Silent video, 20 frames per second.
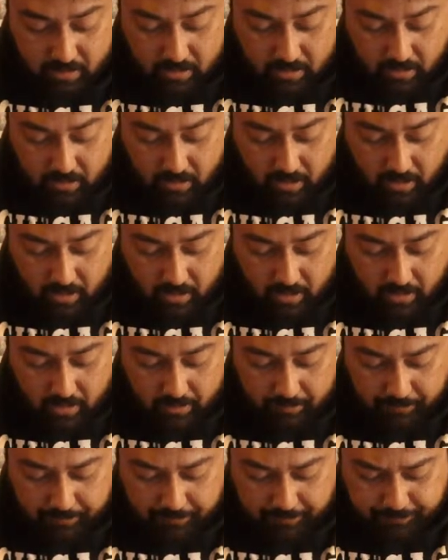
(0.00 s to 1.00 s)

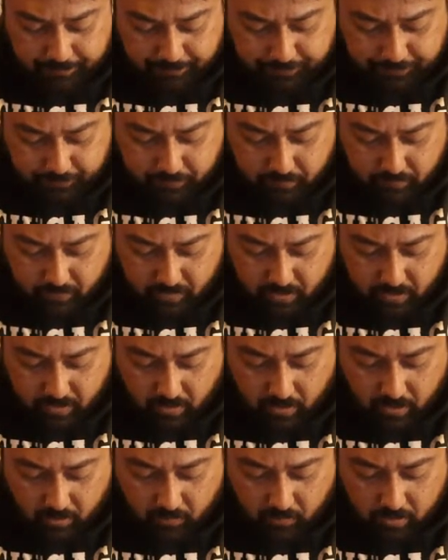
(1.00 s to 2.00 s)

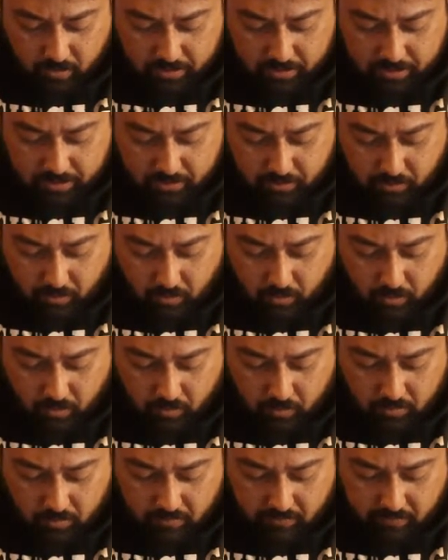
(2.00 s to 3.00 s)
I watched
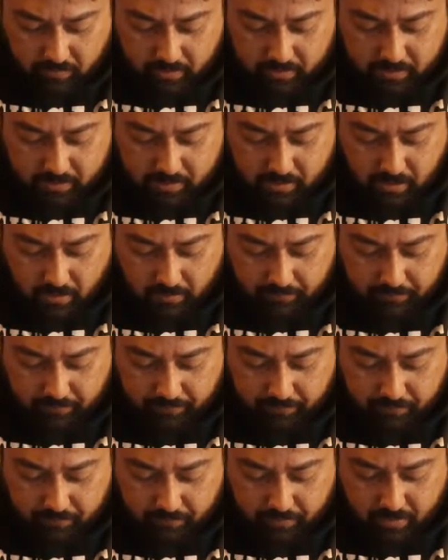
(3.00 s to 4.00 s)
all of this stuff
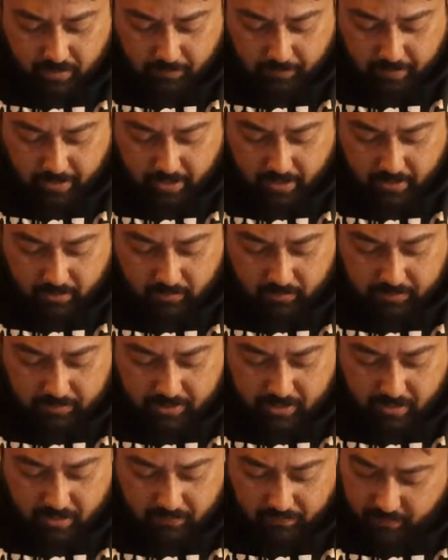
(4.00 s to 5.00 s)
coming out on
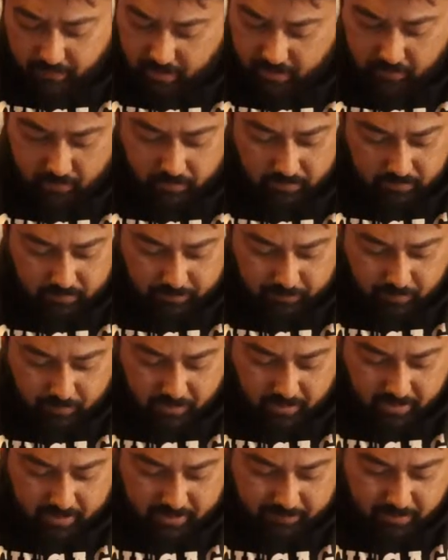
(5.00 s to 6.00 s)
TV when it was
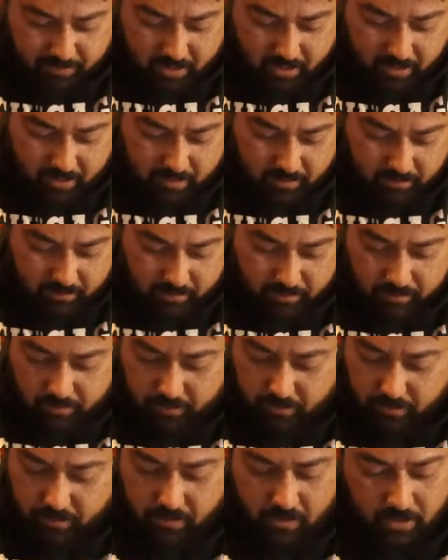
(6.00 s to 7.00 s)
brand spanking
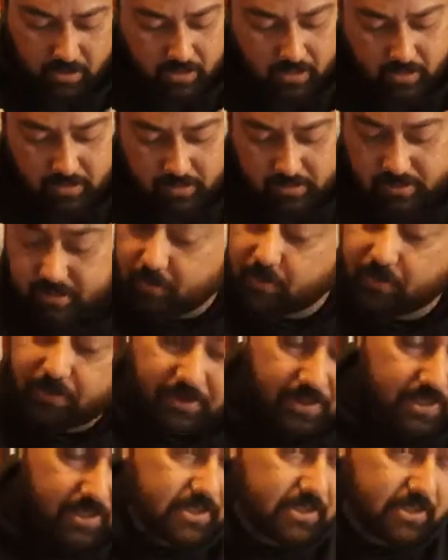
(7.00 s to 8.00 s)
new. Some of the
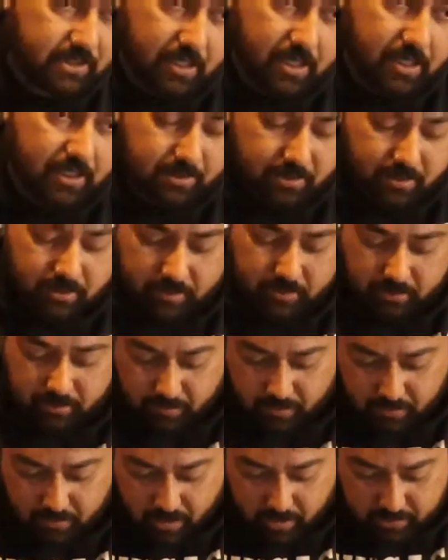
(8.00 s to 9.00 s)
things like Turtles
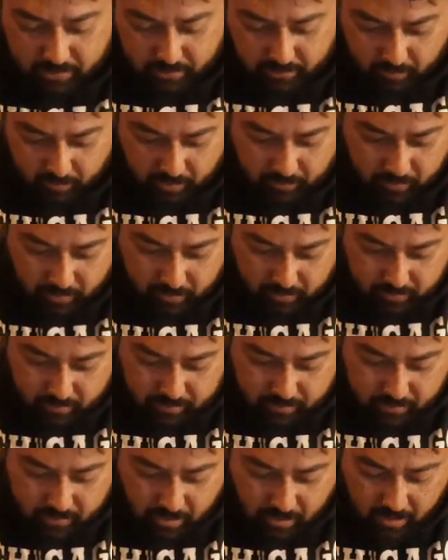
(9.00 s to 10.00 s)
were actually
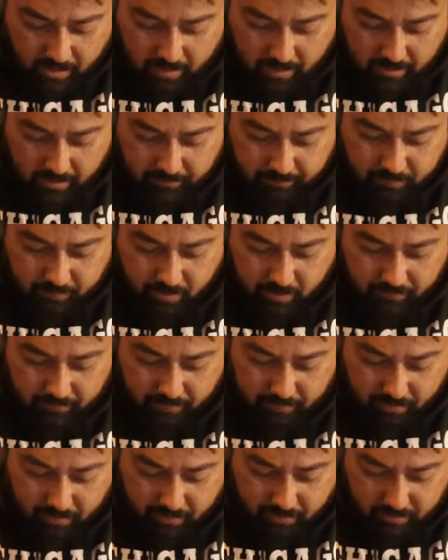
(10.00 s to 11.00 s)
reruns, for
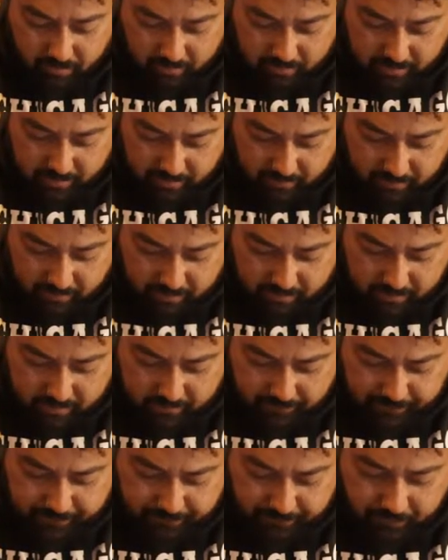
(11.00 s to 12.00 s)
the early series.
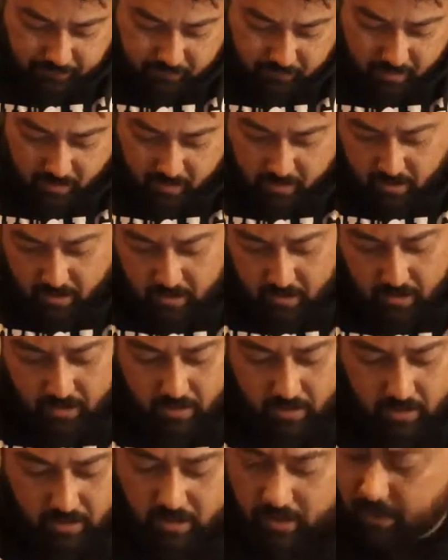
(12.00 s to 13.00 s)

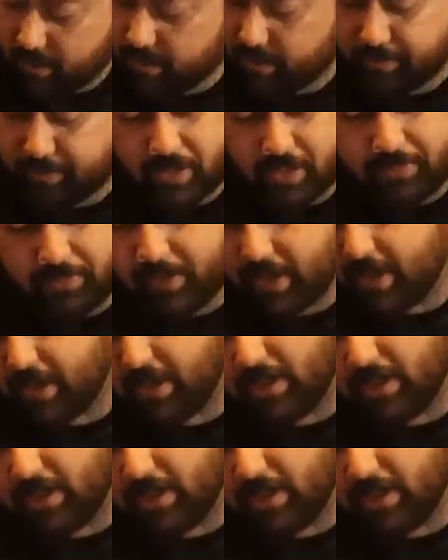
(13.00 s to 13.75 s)
But man,